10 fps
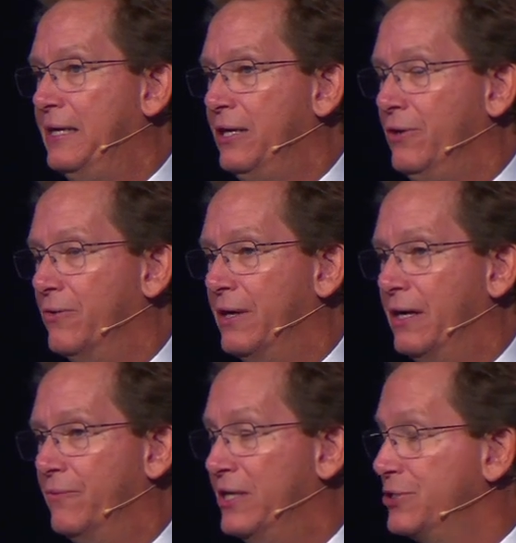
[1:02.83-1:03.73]
in your
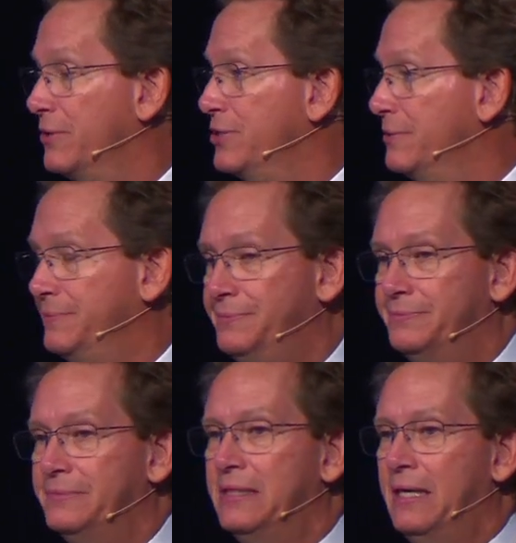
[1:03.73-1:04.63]
uh, registration.
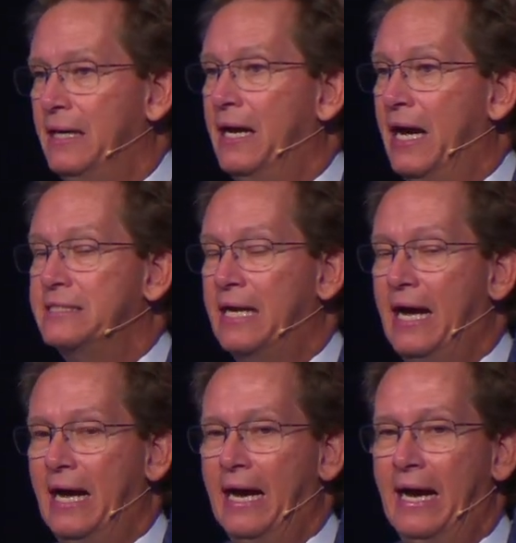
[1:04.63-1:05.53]
I said,
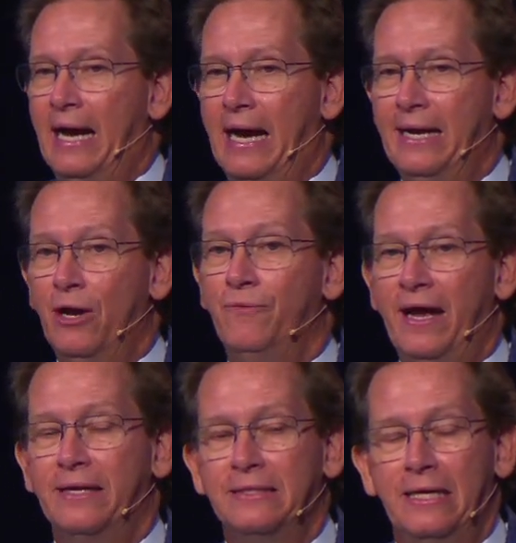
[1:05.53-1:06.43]
I, I, I know
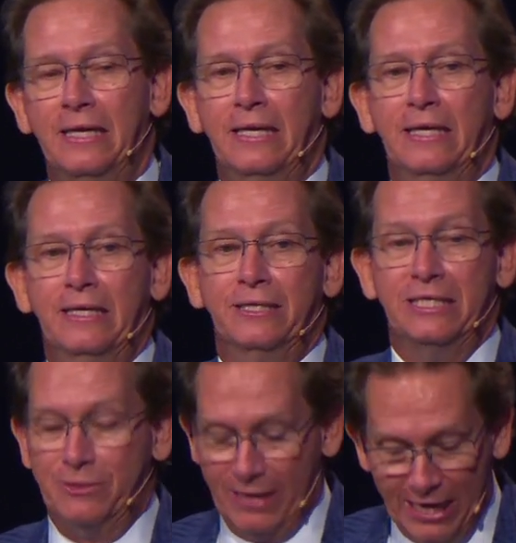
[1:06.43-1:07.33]
that.
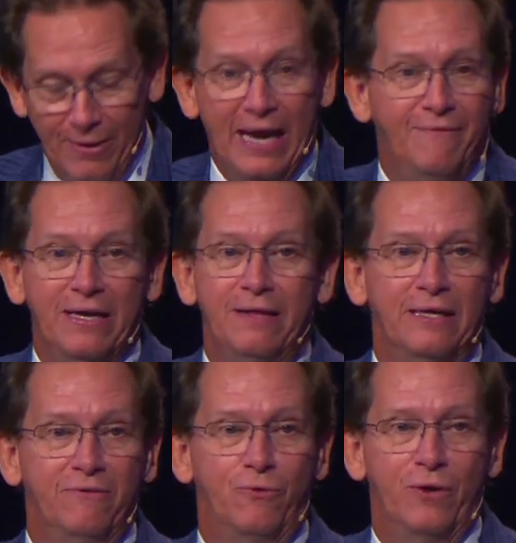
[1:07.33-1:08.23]
She said, well, I don't have
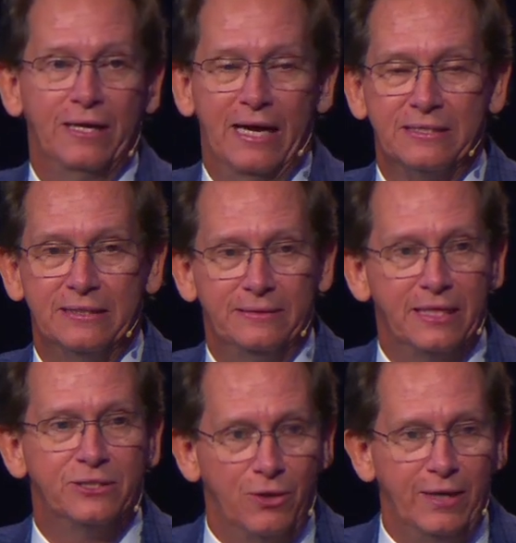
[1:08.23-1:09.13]
anything for you. I said,
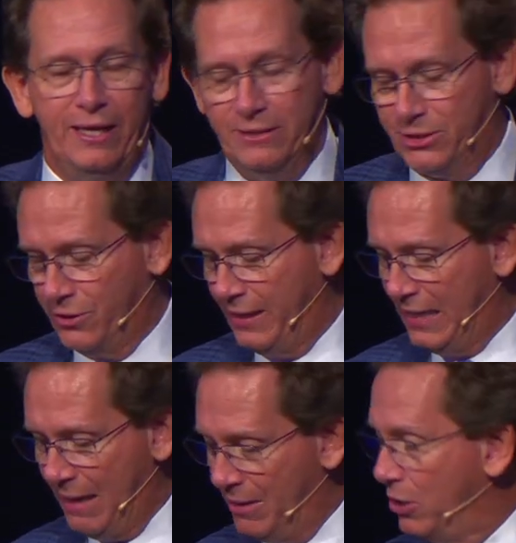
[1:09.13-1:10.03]
that's okay. So they
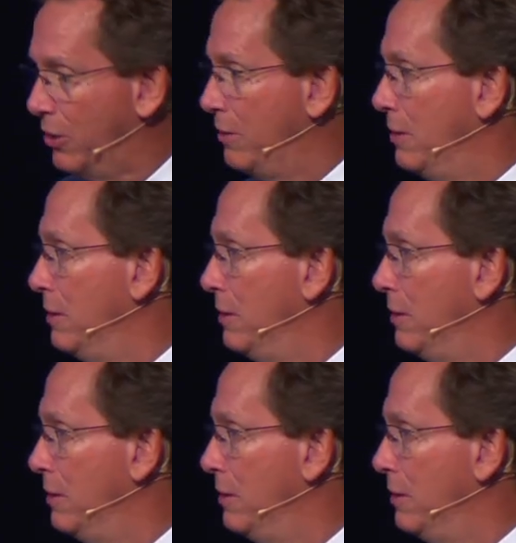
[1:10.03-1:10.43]
gave me a little,